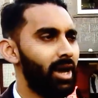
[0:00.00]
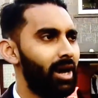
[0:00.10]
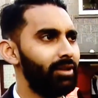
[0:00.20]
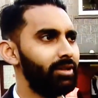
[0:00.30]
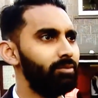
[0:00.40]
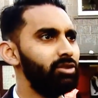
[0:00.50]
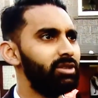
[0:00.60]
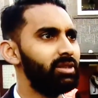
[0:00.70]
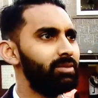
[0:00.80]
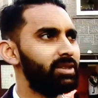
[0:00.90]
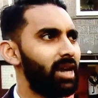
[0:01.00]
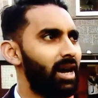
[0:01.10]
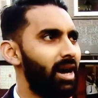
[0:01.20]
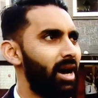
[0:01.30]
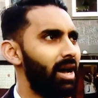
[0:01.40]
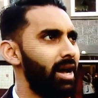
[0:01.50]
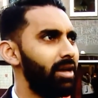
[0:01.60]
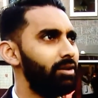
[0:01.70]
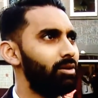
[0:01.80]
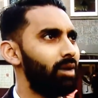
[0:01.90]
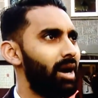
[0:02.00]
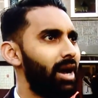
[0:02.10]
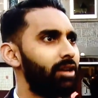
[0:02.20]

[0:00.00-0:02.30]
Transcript: I think the Muslims, uh, you know,